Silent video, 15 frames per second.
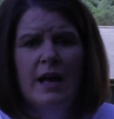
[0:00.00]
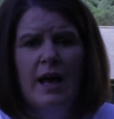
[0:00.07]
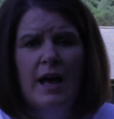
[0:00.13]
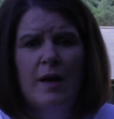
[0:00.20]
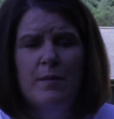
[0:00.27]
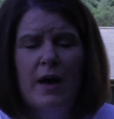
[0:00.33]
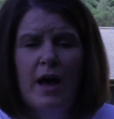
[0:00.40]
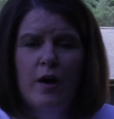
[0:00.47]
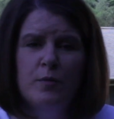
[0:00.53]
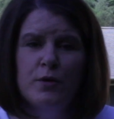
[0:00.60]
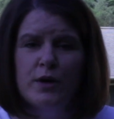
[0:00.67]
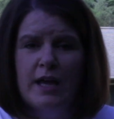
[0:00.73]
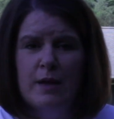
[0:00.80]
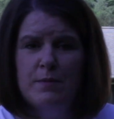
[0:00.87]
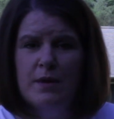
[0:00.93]
I hope you're
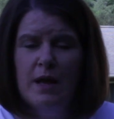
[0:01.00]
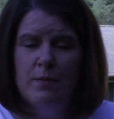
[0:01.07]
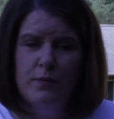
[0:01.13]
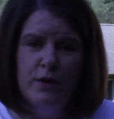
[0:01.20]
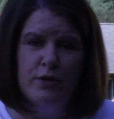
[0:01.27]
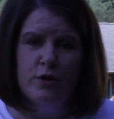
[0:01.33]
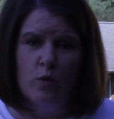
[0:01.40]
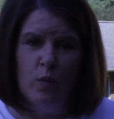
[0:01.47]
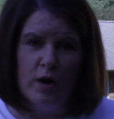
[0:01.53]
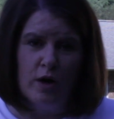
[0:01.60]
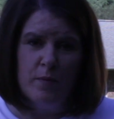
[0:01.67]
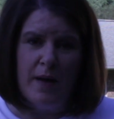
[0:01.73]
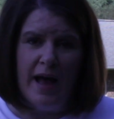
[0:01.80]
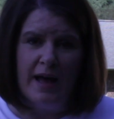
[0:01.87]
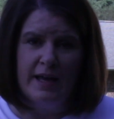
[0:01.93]
keeping up with your work
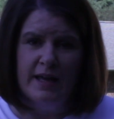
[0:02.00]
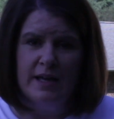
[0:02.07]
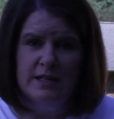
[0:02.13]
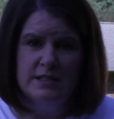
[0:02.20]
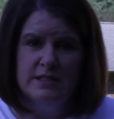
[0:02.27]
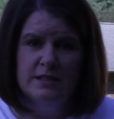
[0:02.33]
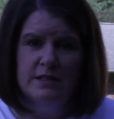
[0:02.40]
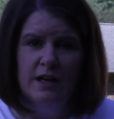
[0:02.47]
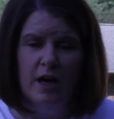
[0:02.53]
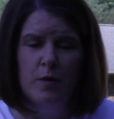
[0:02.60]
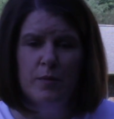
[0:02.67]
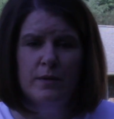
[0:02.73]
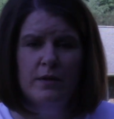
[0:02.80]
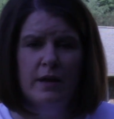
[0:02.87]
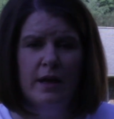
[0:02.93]
packets
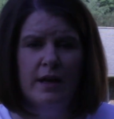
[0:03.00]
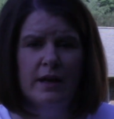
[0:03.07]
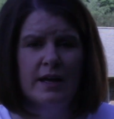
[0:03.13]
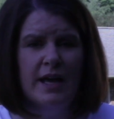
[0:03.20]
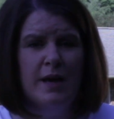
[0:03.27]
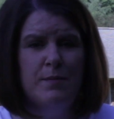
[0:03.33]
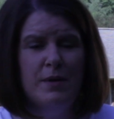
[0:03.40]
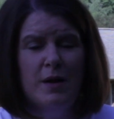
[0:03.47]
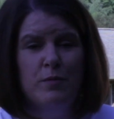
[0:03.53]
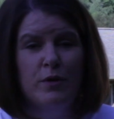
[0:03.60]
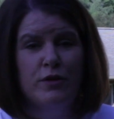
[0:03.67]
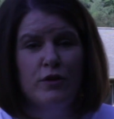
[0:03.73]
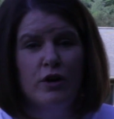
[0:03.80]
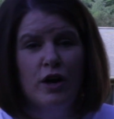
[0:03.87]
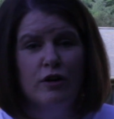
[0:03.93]
and keeping up with
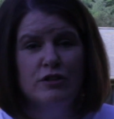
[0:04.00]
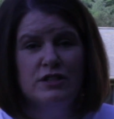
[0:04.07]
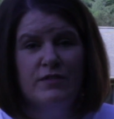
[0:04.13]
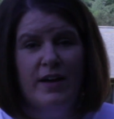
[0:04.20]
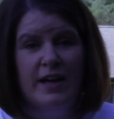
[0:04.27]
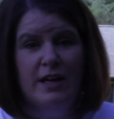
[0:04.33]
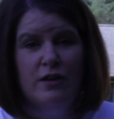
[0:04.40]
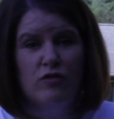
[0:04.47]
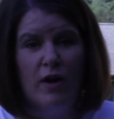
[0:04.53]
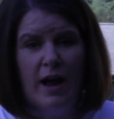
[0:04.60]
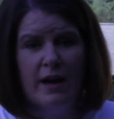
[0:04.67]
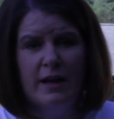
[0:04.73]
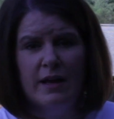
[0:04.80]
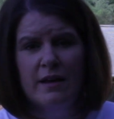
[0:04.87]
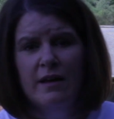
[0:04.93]
your cursive
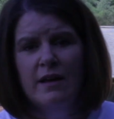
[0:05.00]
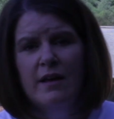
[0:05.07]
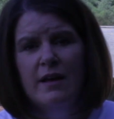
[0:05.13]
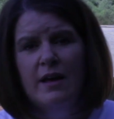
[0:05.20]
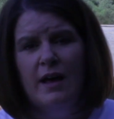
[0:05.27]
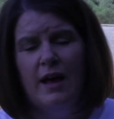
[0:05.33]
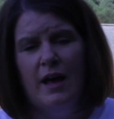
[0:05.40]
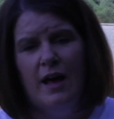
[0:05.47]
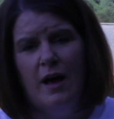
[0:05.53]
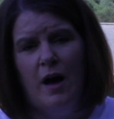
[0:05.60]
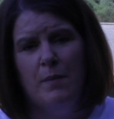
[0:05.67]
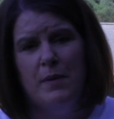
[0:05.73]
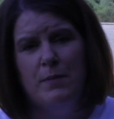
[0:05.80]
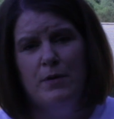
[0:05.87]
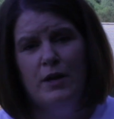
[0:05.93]
handwriting. I'll
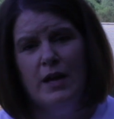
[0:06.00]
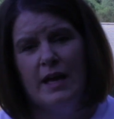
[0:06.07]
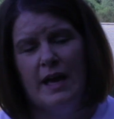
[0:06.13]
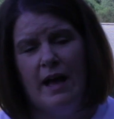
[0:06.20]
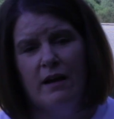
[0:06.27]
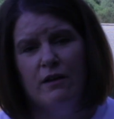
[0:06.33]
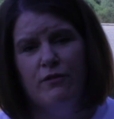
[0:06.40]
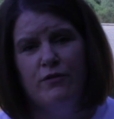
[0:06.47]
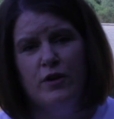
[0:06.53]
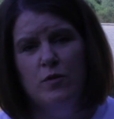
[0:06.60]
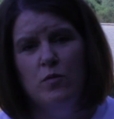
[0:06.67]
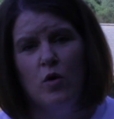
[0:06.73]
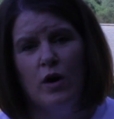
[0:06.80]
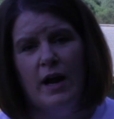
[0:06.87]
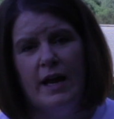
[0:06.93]
be putting out a few
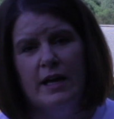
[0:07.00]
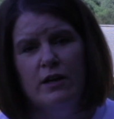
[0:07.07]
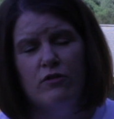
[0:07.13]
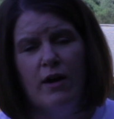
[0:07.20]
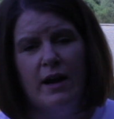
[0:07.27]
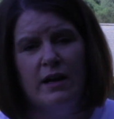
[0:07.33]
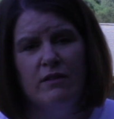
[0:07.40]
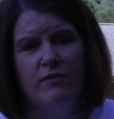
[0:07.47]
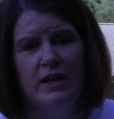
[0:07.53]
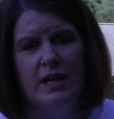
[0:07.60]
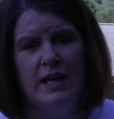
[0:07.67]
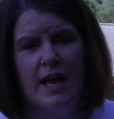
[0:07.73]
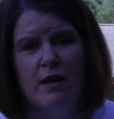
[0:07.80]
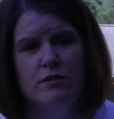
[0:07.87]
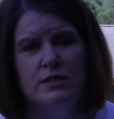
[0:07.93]
more handwriting
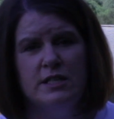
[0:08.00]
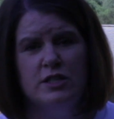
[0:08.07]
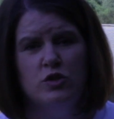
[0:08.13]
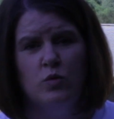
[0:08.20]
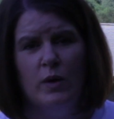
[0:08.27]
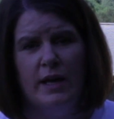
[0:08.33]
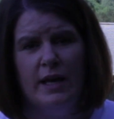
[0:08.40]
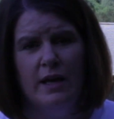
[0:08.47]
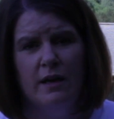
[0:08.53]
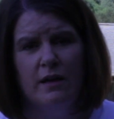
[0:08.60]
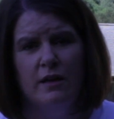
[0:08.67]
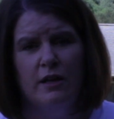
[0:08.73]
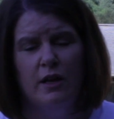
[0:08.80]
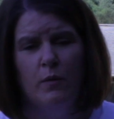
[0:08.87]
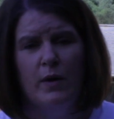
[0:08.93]
videos this week.
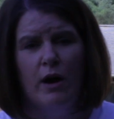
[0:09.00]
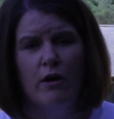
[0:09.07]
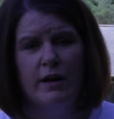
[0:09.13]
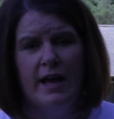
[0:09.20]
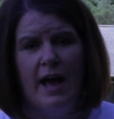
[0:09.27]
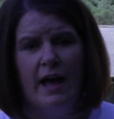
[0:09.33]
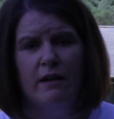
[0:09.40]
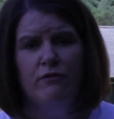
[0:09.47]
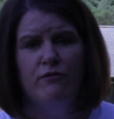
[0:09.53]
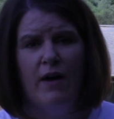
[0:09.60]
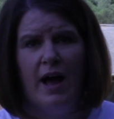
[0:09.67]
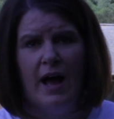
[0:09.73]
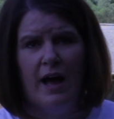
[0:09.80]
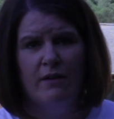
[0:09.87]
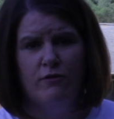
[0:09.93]
You know, we already had
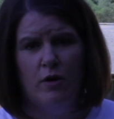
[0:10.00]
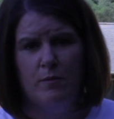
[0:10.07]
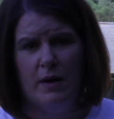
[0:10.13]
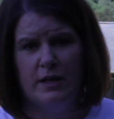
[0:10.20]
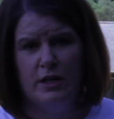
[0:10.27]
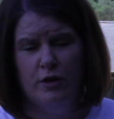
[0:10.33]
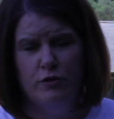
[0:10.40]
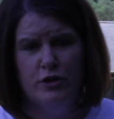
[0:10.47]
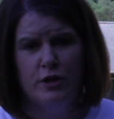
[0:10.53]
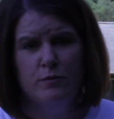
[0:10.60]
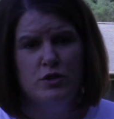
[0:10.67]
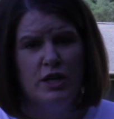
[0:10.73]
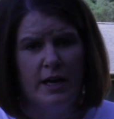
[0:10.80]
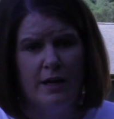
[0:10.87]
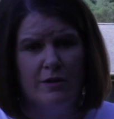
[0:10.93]
5 on my
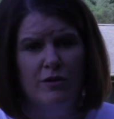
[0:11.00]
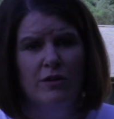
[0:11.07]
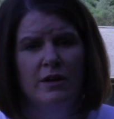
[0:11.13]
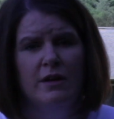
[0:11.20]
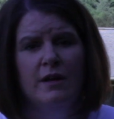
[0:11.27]
YouTube channel,